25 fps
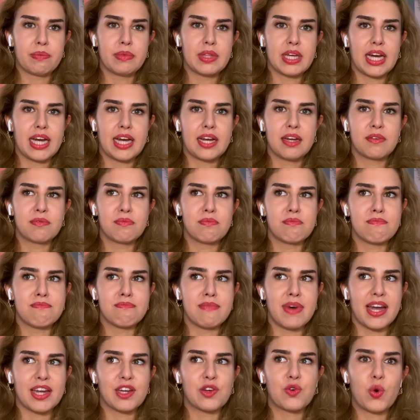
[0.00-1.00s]
that
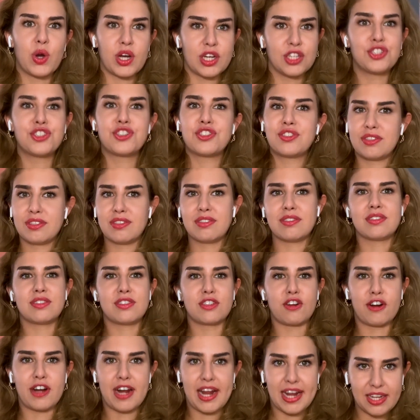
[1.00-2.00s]
my questions
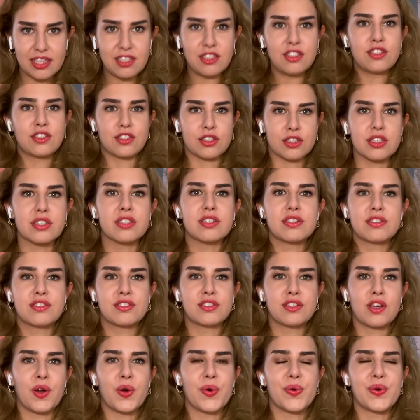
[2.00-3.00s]
are answered.
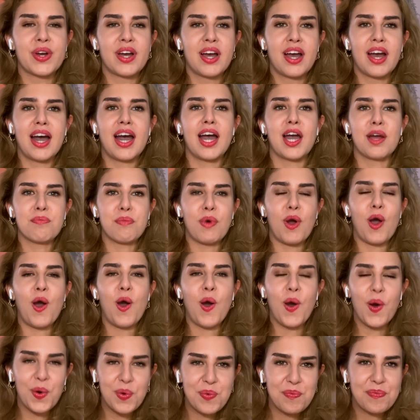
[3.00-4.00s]
So I'm
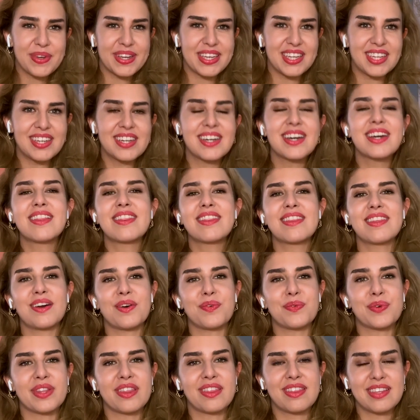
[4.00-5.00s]
hoping that
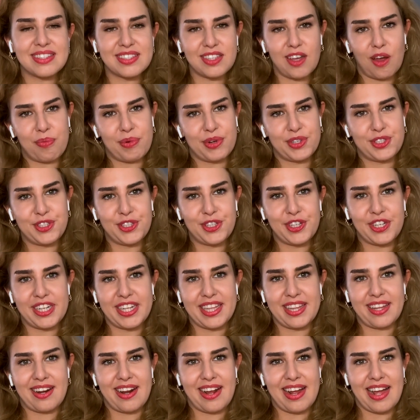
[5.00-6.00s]
with this opportunity
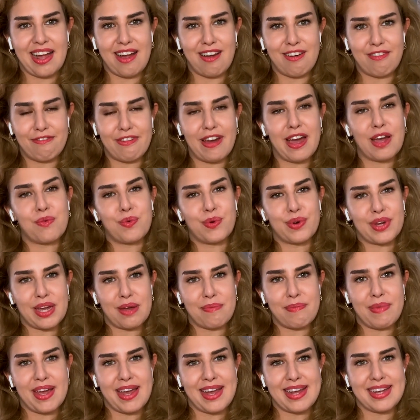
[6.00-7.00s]
that I have, I will get
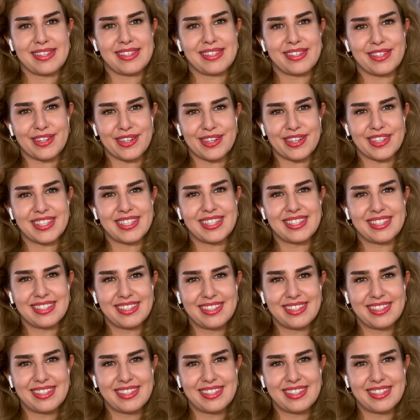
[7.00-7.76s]
my answers.